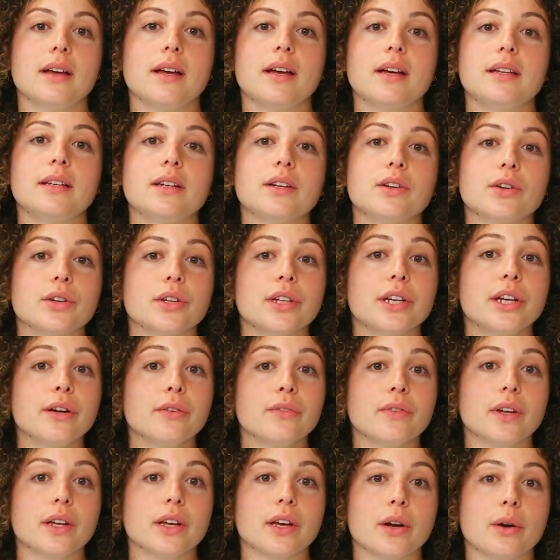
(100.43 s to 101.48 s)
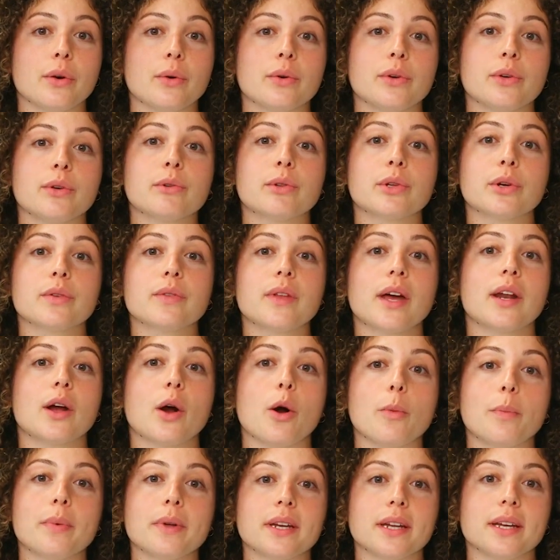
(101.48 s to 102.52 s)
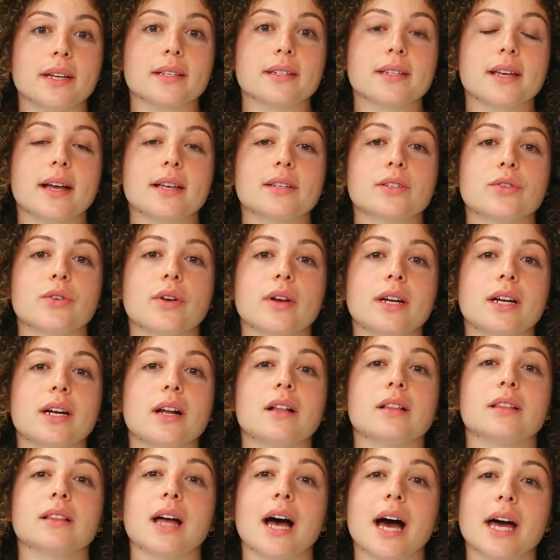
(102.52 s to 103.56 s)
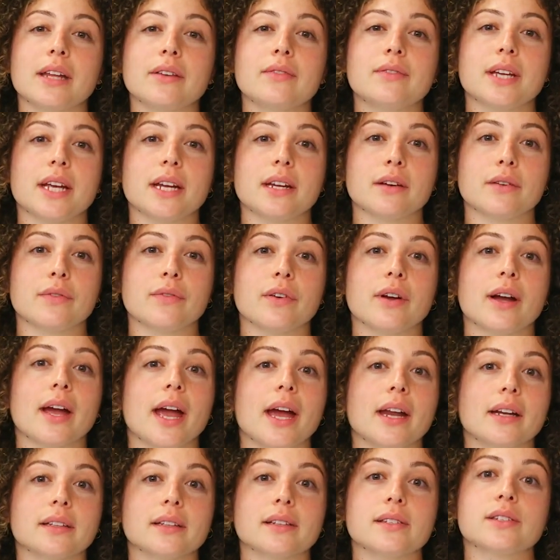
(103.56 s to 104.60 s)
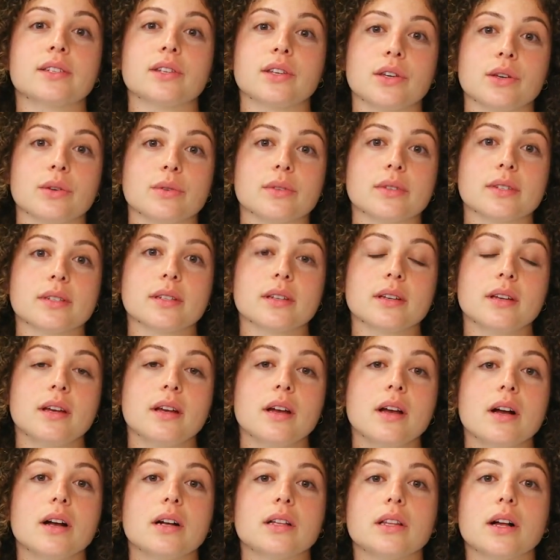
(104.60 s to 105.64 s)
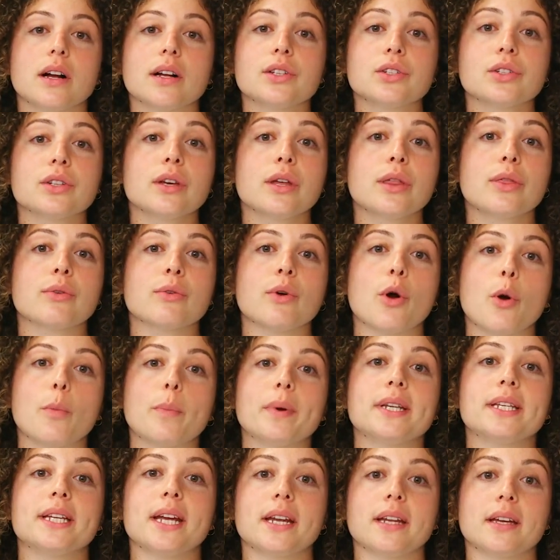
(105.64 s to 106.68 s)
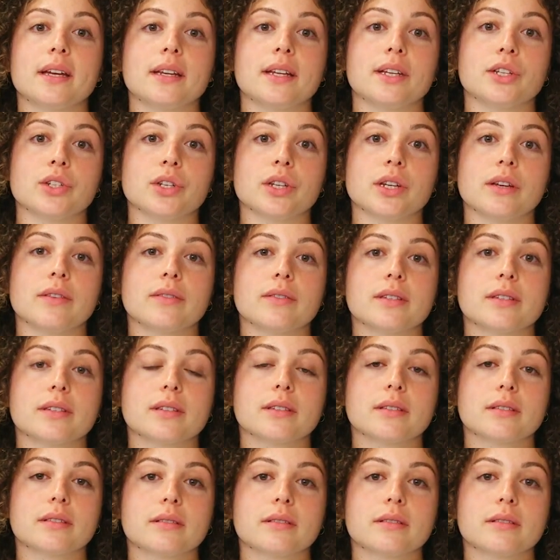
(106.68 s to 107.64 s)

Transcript: In an earlier video, you learned that openness has created a lot of data for analysts to use, largely through open data initiatives.